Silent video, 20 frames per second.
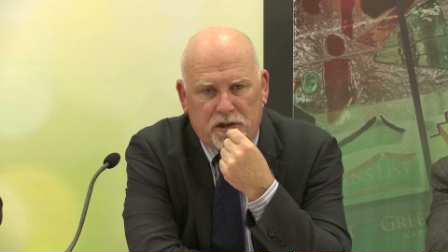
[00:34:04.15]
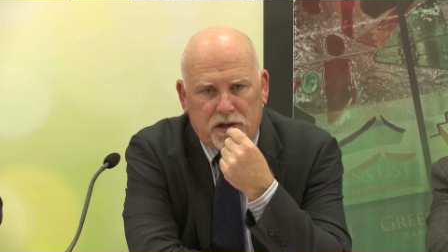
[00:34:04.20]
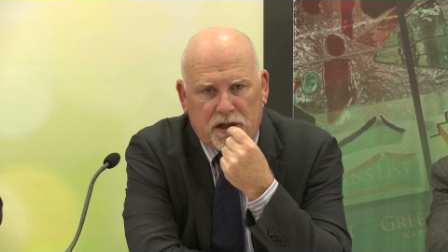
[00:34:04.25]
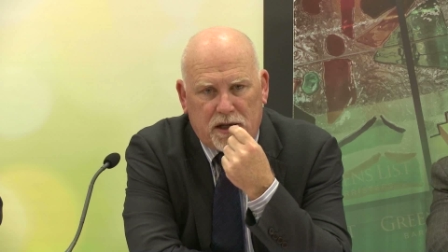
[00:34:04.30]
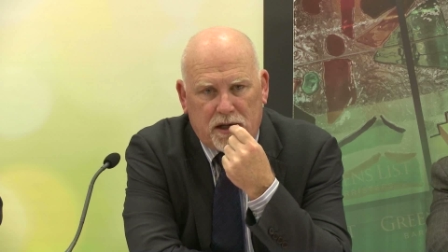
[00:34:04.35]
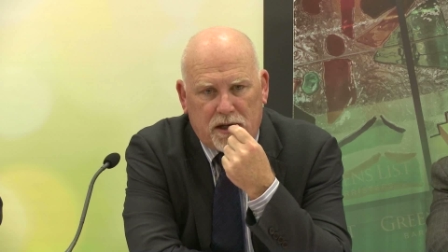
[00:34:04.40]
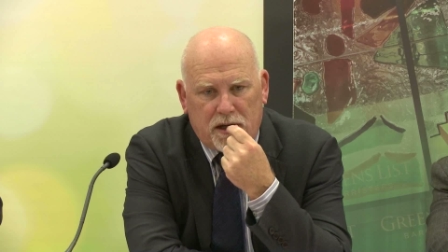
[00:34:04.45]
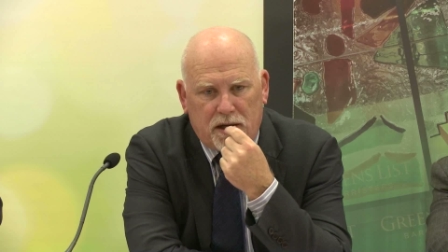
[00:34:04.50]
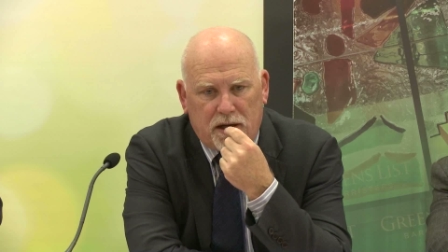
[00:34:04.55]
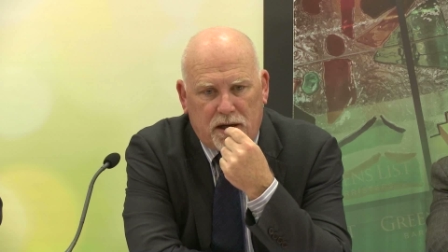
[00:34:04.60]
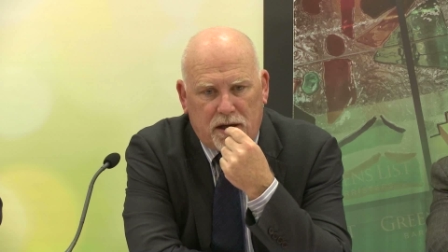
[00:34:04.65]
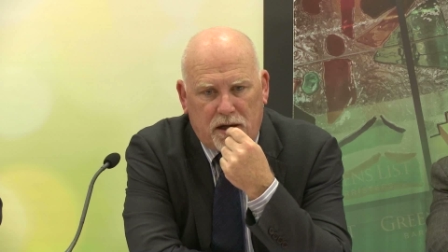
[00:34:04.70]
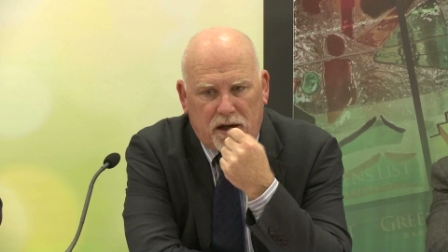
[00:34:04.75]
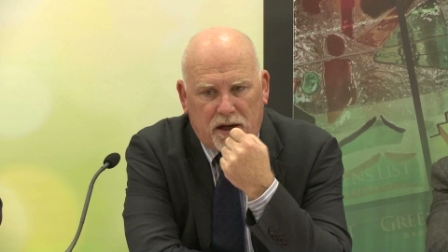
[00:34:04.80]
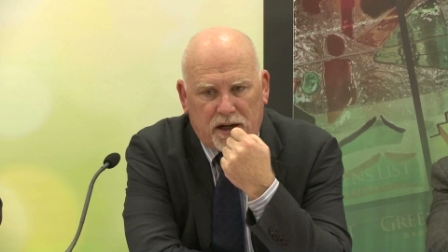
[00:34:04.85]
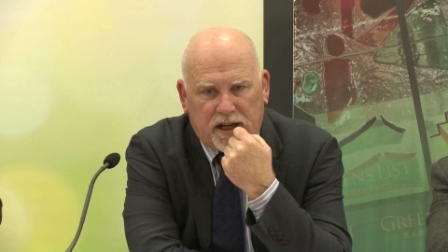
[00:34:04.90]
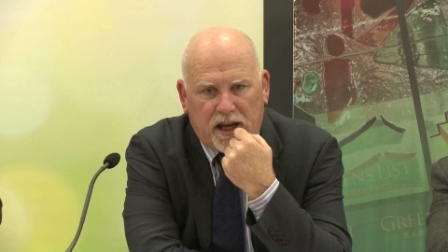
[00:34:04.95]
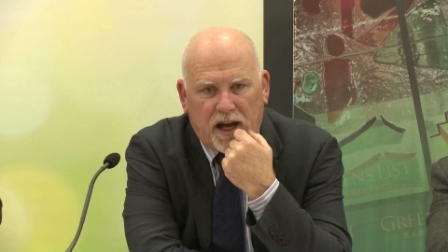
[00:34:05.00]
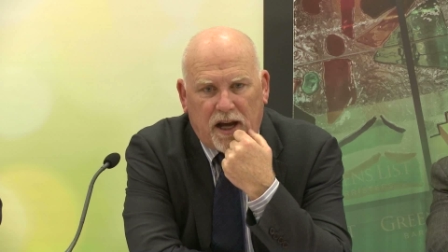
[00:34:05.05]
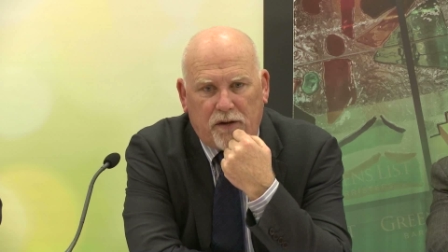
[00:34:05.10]

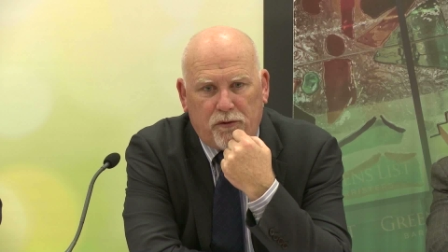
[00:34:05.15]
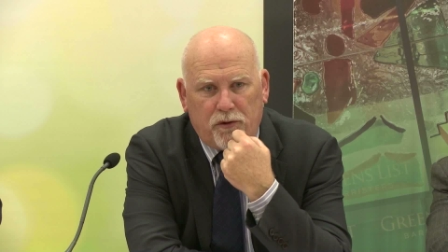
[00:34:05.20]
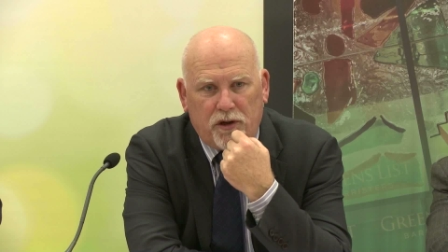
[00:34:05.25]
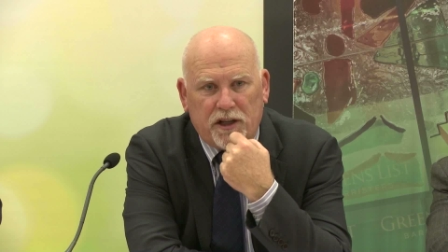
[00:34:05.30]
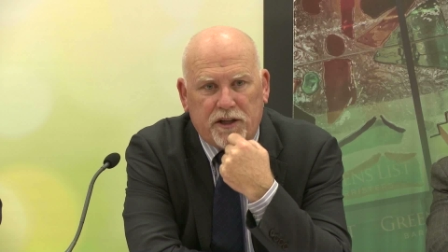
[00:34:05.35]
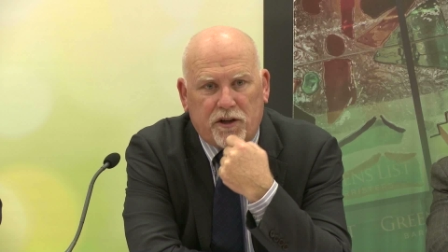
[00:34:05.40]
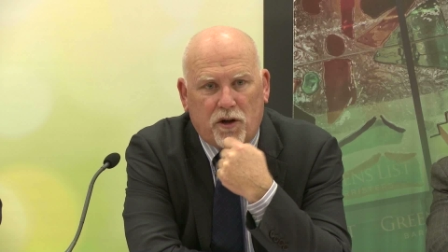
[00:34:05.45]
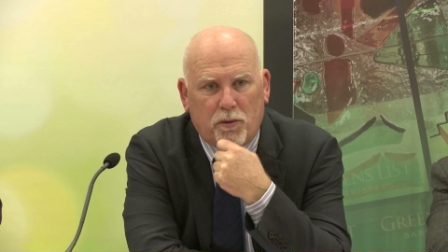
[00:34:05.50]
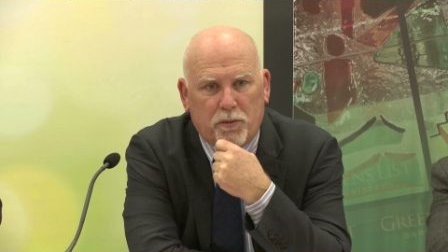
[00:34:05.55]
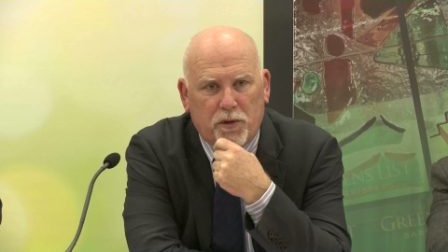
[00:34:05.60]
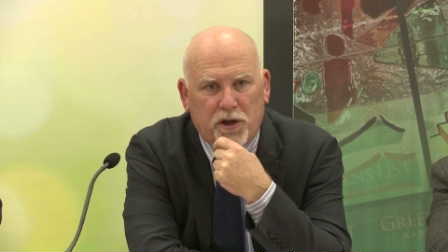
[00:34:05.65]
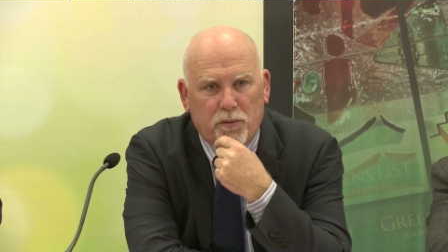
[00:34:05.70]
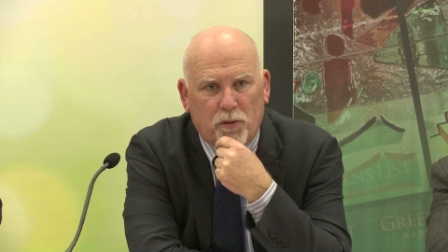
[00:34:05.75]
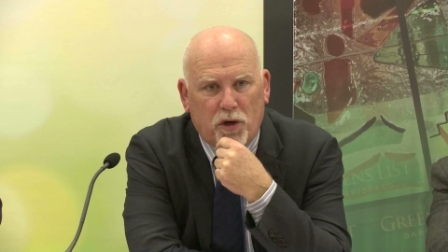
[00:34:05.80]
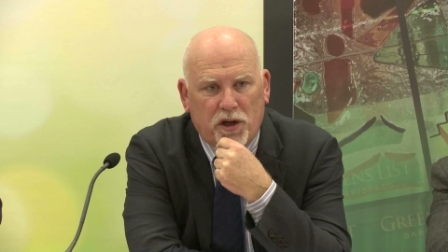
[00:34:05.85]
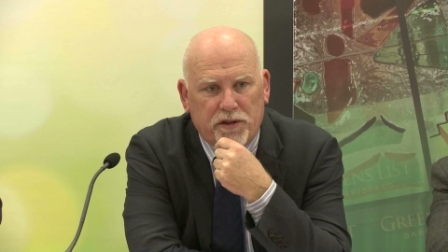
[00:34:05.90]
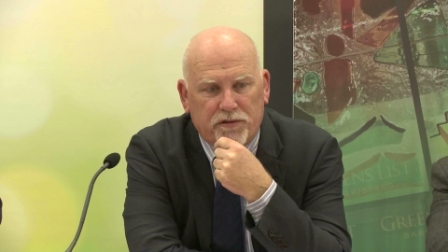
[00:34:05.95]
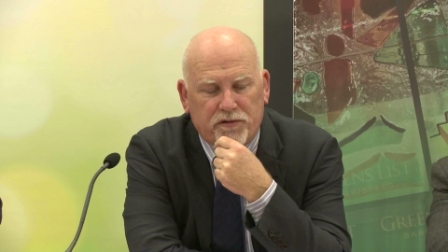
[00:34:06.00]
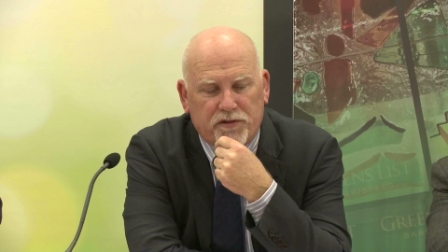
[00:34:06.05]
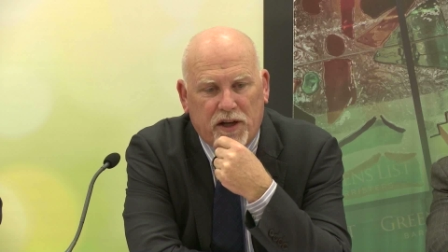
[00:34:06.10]
I can't really comprehend
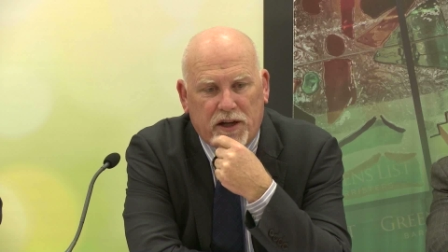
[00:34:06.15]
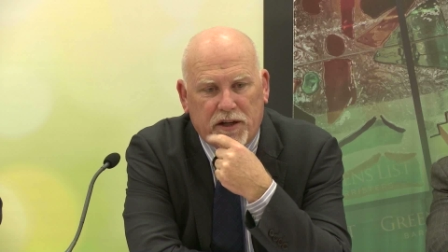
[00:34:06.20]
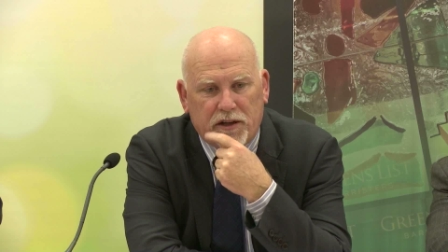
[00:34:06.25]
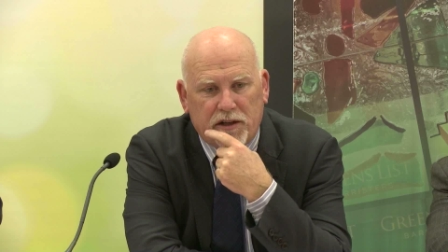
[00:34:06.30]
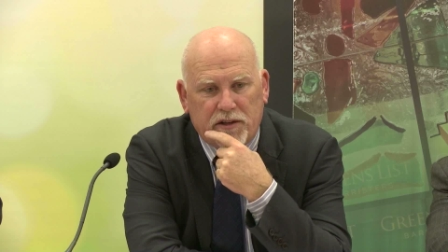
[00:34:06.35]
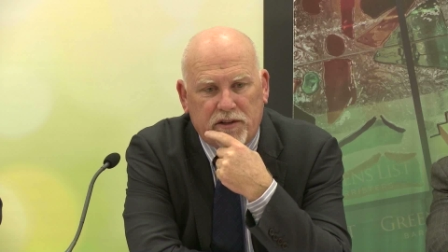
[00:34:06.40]
why they've done it.